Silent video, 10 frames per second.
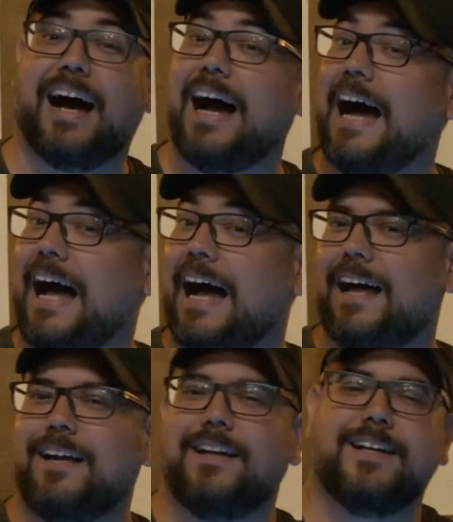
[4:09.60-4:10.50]

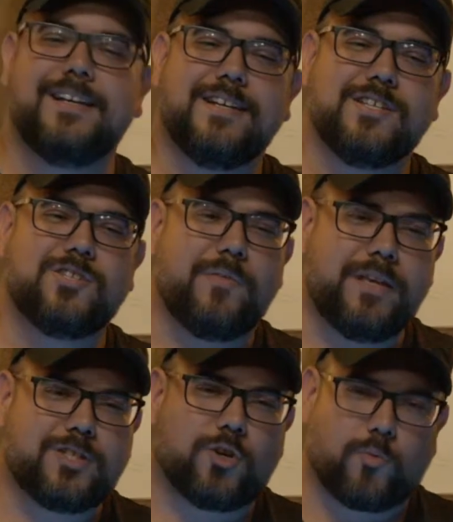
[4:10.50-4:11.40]
Aha! So
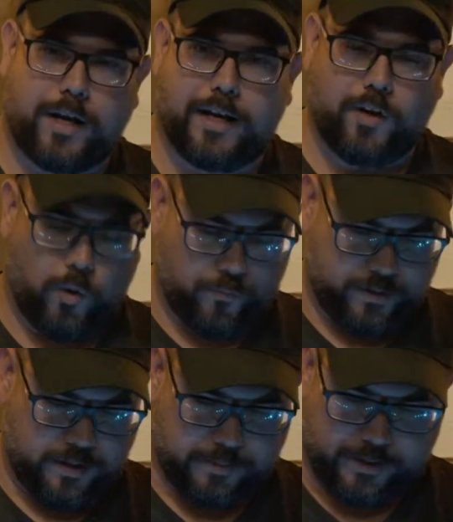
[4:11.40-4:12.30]
this terrain,
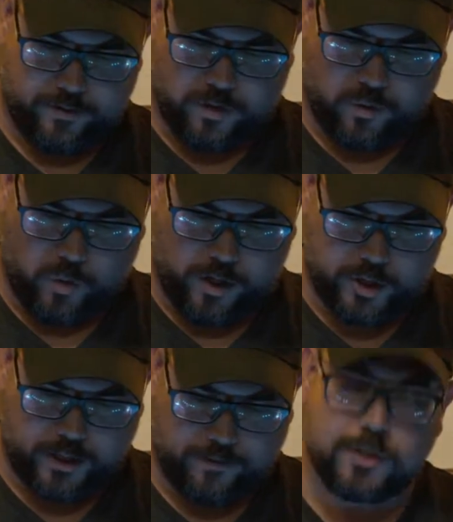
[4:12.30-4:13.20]
hopefully the players aren't
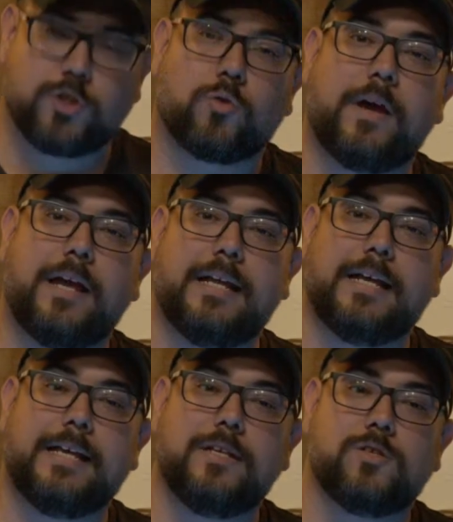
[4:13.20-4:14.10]
watching, this terrain
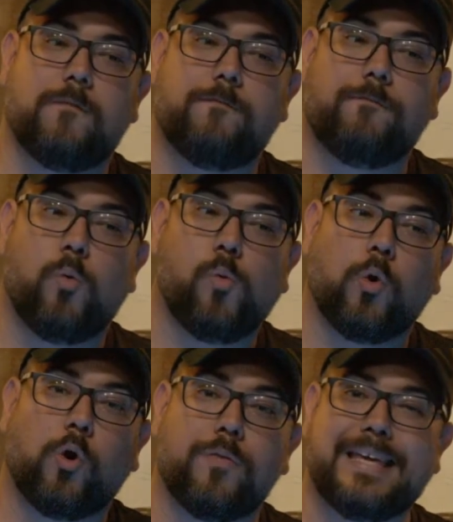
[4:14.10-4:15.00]
is
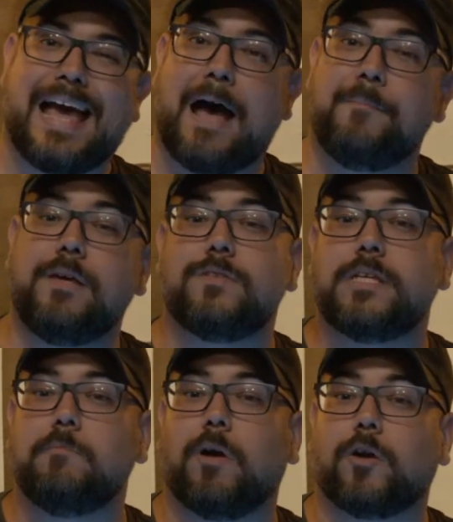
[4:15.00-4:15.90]
for the Abbey of
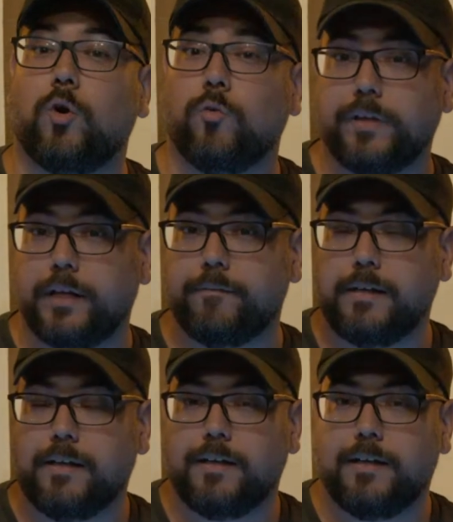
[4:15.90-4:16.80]
St. Markovia.
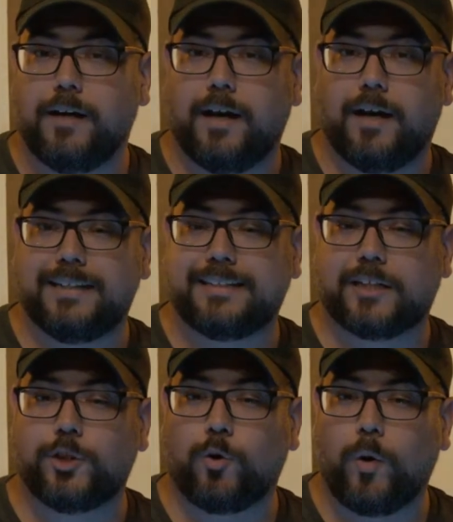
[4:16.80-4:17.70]
It's
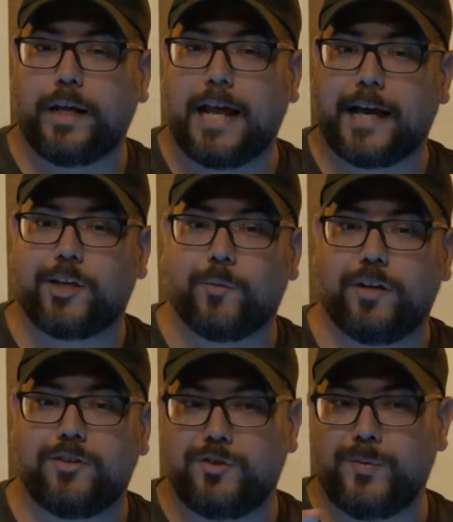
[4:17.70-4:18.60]
actually quite
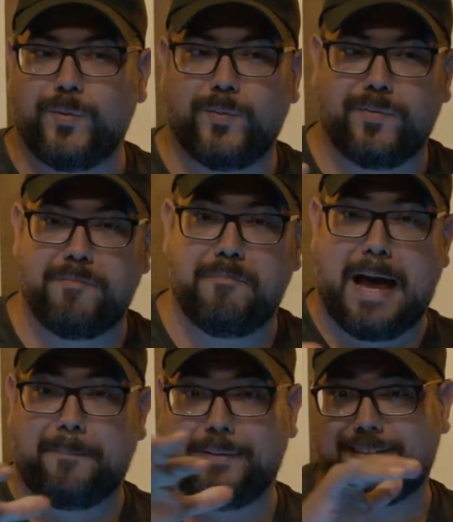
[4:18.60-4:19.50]
accurate to the
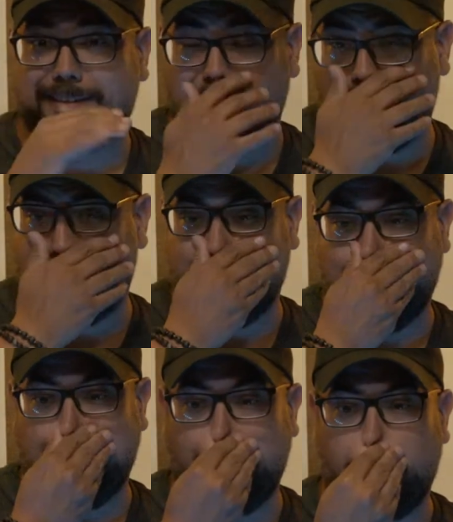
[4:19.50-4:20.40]
map itself.
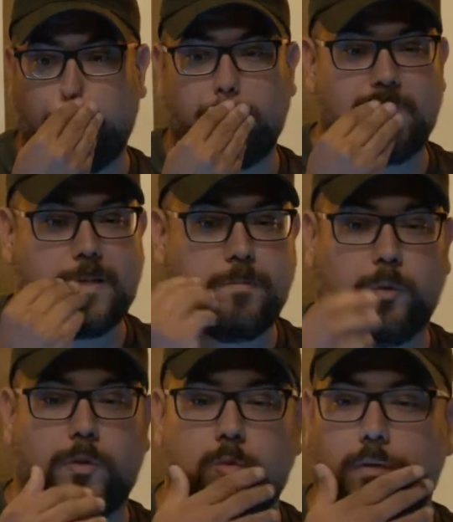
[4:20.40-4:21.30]
It's
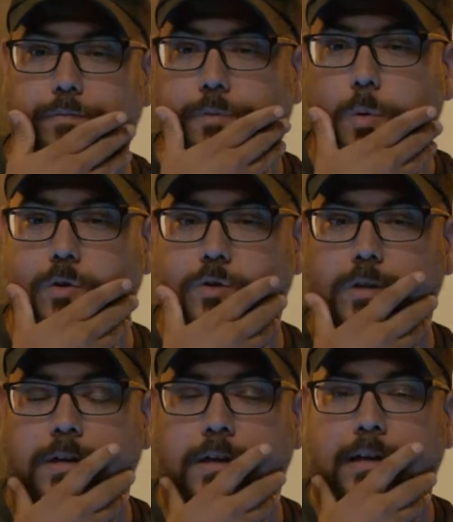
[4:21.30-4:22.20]
built with Dwarven Forge,
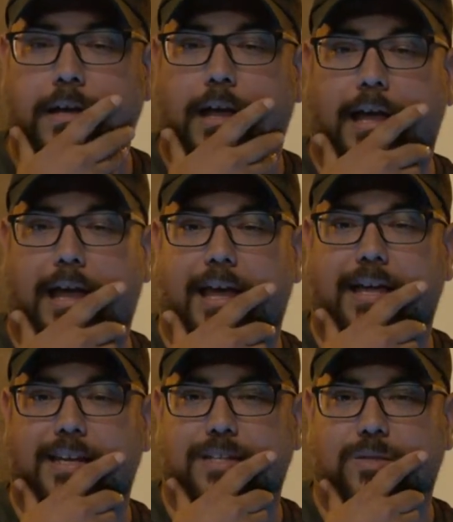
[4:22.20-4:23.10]

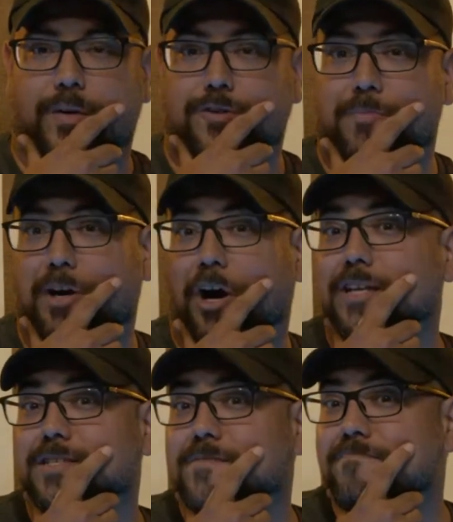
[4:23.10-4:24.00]
and it's going to be
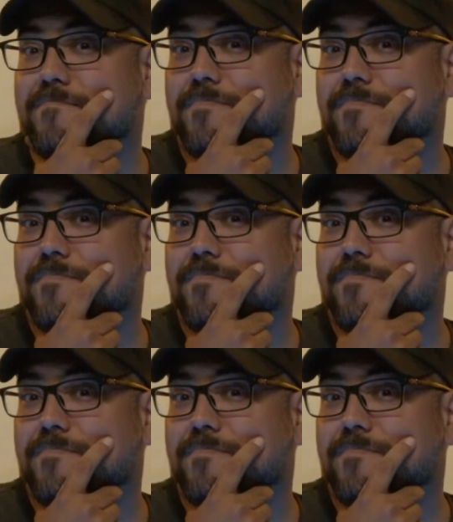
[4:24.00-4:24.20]
awesome.